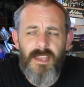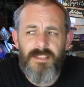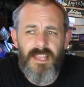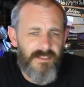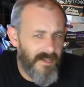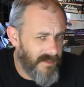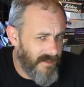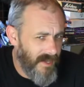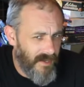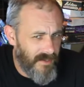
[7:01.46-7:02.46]

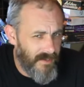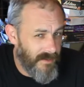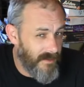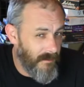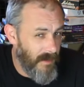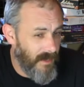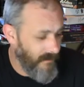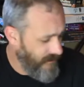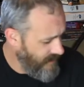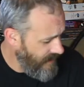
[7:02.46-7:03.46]
1066 Something
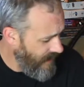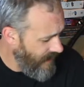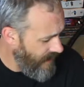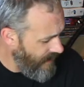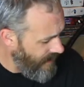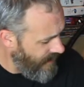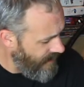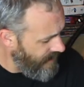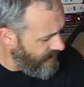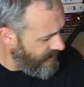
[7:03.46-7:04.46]
of
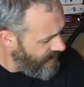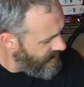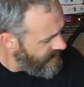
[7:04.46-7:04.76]
Tears.